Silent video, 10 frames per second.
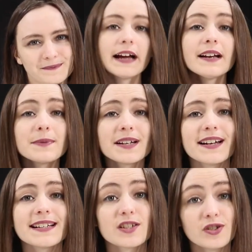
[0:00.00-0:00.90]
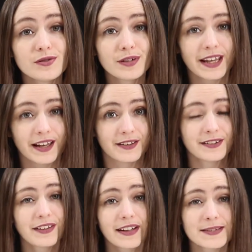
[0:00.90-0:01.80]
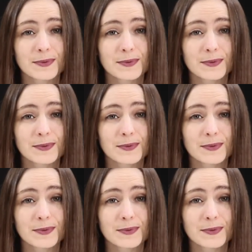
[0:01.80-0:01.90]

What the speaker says: And number 9 is Yu-Gi-Oh! Yu-Gi-Oh!